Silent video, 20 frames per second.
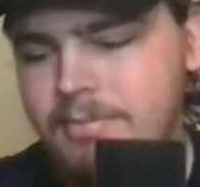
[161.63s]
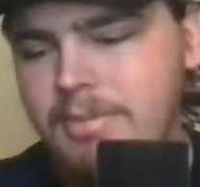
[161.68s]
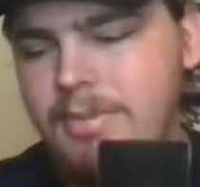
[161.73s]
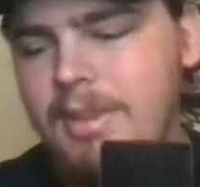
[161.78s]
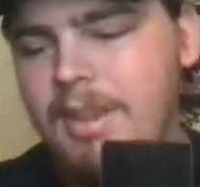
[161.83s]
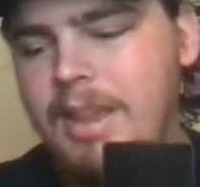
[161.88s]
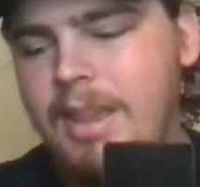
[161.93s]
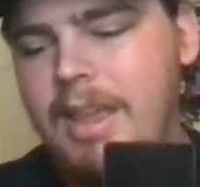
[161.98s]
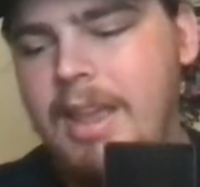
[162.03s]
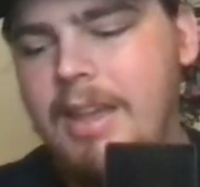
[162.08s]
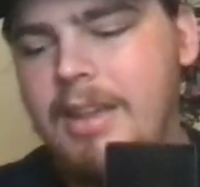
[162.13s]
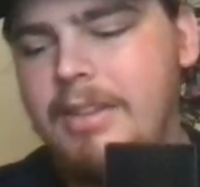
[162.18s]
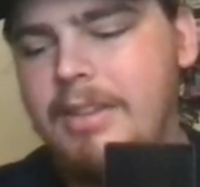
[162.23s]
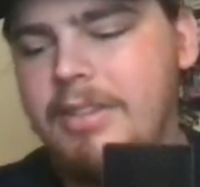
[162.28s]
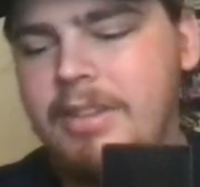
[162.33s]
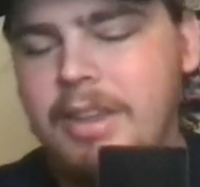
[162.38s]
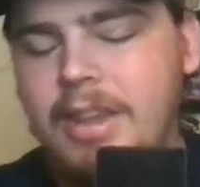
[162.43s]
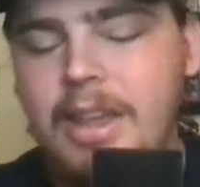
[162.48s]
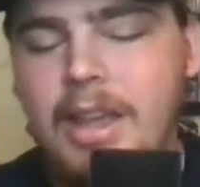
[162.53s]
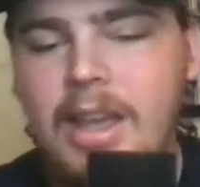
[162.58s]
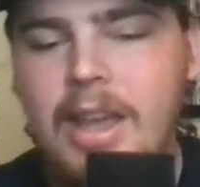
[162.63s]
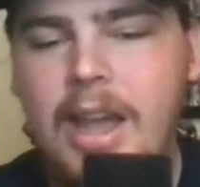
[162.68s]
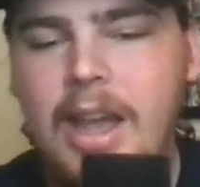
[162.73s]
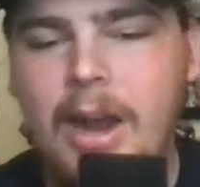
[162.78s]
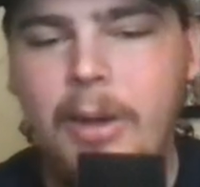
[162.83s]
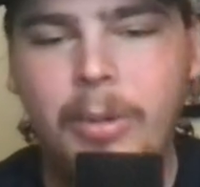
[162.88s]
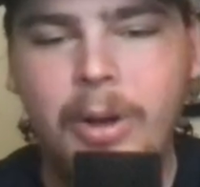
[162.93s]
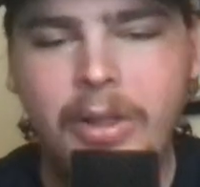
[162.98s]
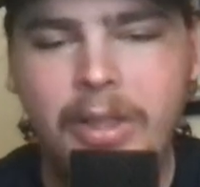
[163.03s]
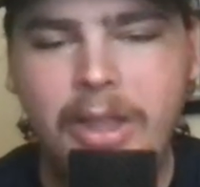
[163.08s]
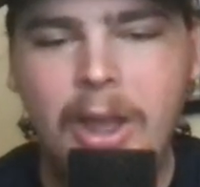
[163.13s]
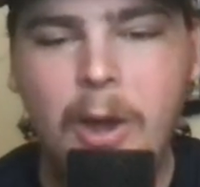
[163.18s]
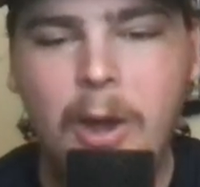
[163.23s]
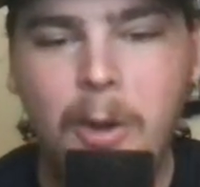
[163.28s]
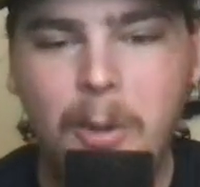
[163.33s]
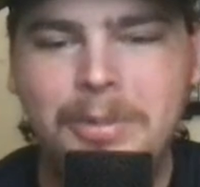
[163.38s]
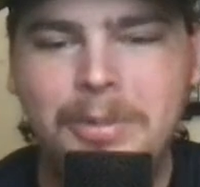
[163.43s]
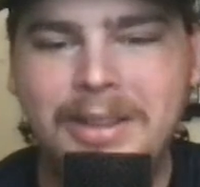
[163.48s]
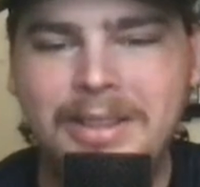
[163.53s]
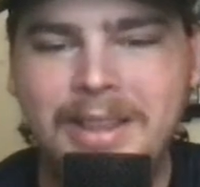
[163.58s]
And I really
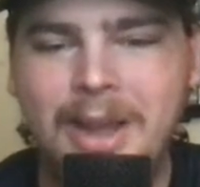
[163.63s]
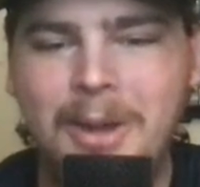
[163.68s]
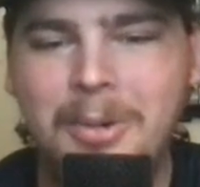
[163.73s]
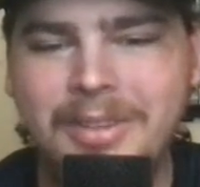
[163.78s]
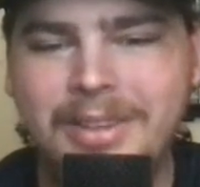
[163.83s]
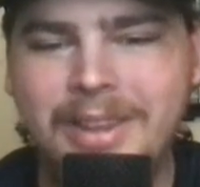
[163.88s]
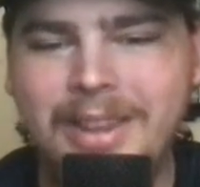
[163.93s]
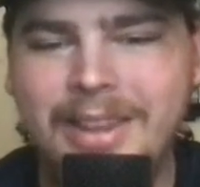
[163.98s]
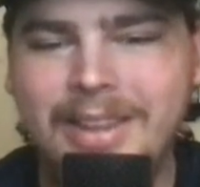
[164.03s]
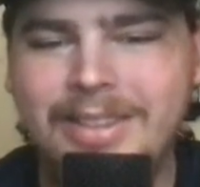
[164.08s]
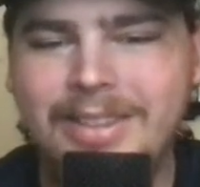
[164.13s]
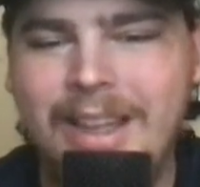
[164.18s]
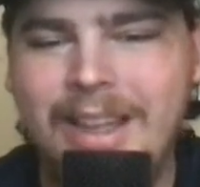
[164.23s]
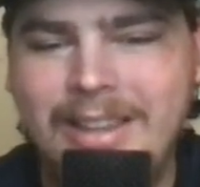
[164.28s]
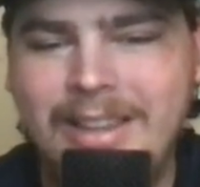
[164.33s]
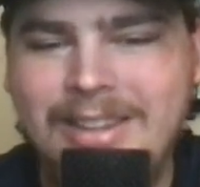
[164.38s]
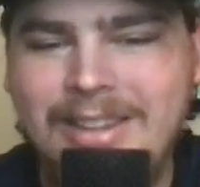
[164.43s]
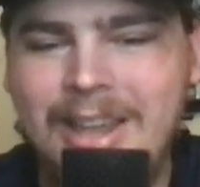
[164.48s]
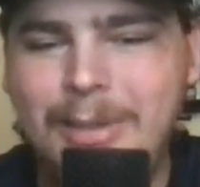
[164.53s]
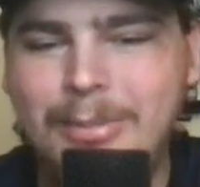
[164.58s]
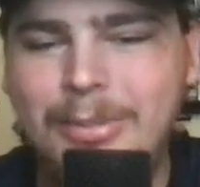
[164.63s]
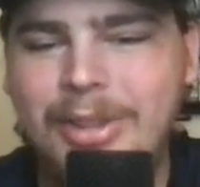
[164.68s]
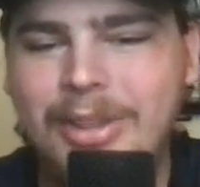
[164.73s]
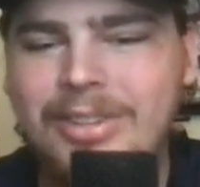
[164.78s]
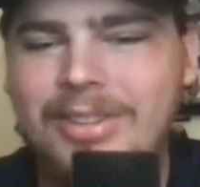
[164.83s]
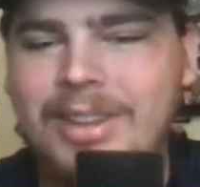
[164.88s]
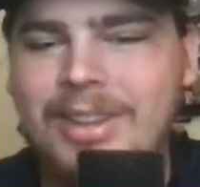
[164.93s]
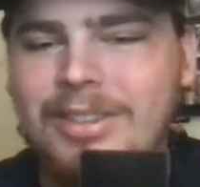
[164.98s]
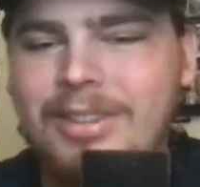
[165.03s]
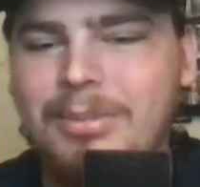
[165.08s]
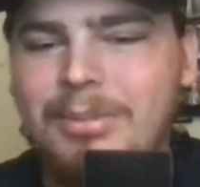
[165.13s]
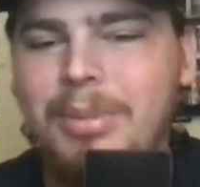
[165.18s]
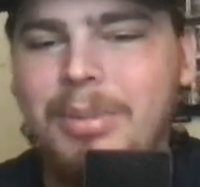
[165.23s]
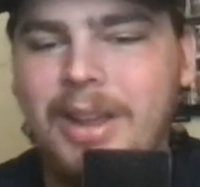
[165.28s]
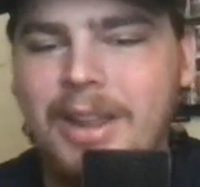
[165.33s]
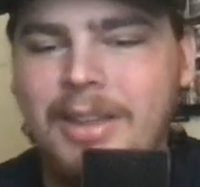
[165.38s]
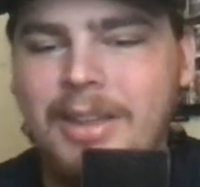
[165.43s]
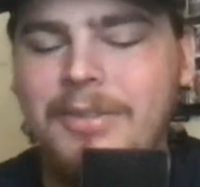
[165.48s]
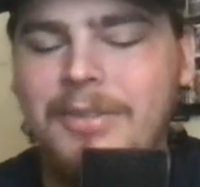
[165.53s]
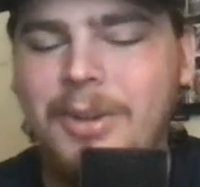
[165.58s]
hope that that wasn't his last game of the season, but
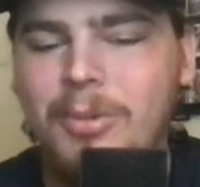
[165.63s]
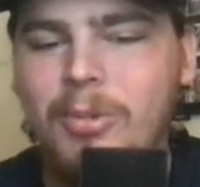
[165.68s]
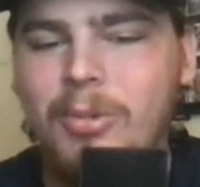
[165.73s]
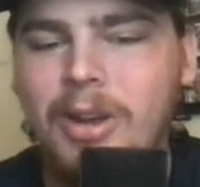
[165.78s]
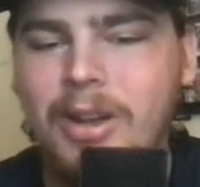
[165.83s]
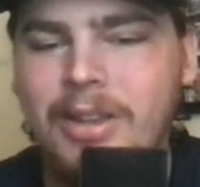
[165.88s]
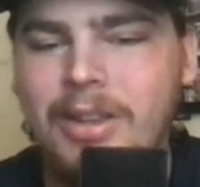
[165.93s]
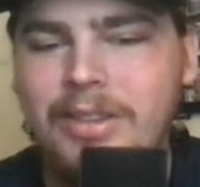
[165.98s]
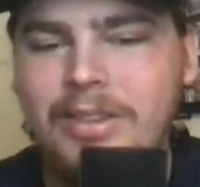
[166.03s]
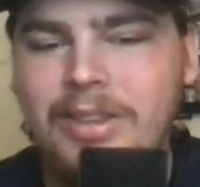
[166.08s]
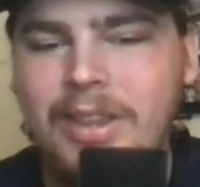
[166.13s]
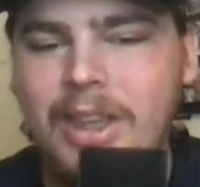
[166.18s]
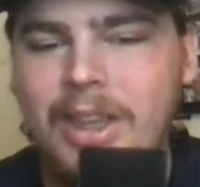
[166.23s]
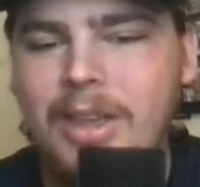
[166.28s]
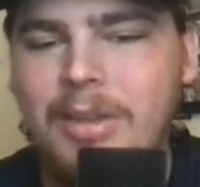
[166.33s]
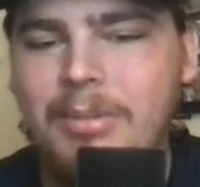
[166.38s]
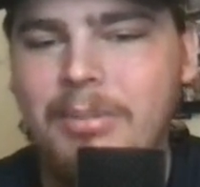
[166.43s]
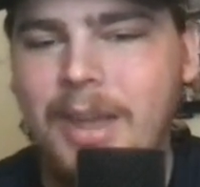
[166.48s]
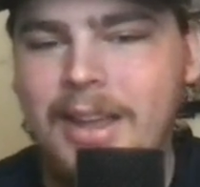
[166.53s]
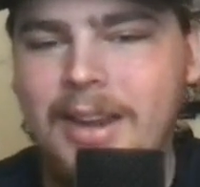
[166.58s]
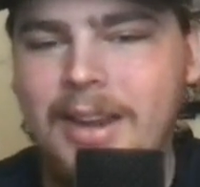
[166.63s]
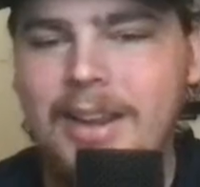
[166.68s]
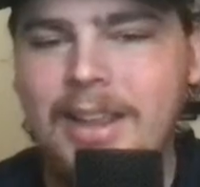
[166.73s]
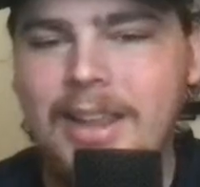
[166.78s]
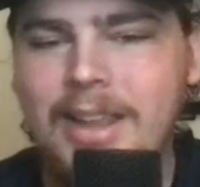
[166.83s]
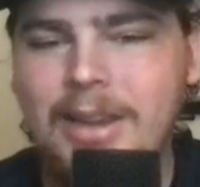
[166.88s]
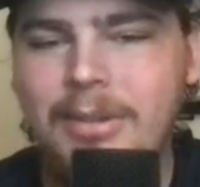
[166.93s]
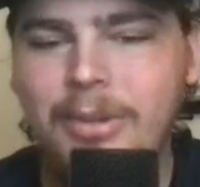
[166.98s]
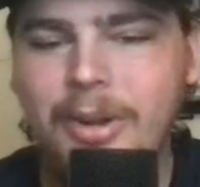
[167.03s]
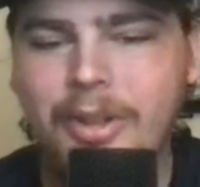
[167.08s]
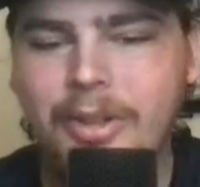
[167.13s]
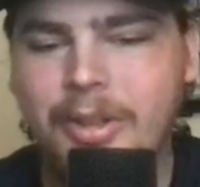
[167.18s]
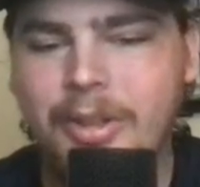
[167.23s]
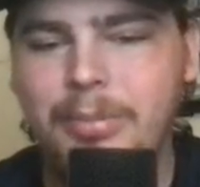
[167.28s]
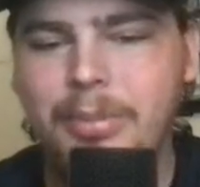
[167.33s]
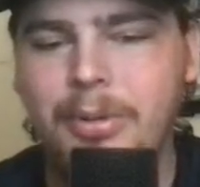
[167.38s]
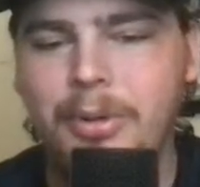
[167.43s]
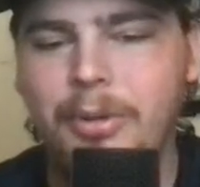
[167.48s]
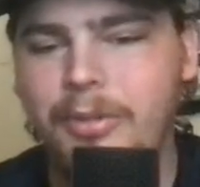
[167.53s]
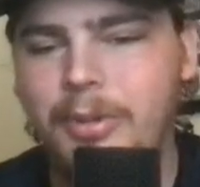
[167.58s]
if it was, man, he really
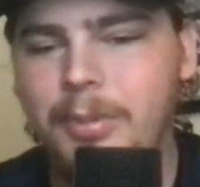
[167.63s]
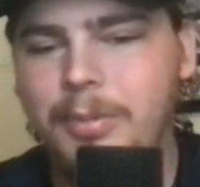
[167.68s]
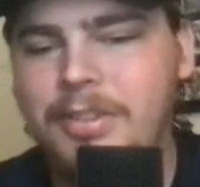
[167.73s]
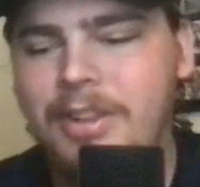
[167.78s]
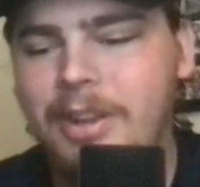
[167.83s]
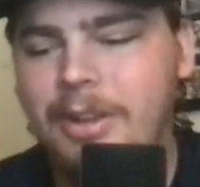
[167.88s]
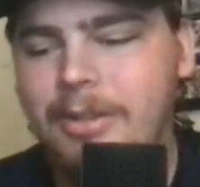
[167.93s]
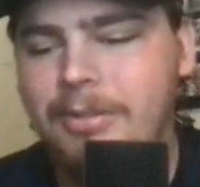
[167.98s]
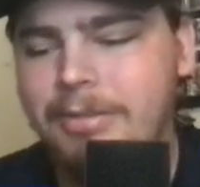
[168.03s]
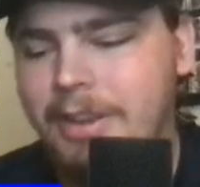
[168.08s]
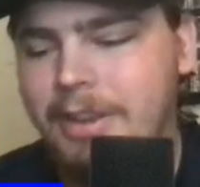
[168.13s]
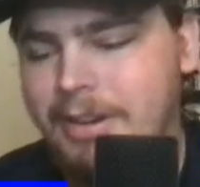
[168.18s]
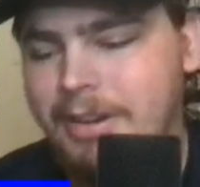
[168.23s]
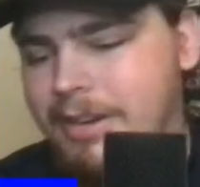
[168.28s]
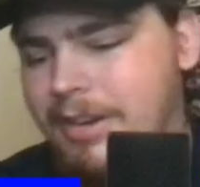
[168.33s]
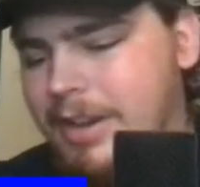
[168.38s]
proved himself there.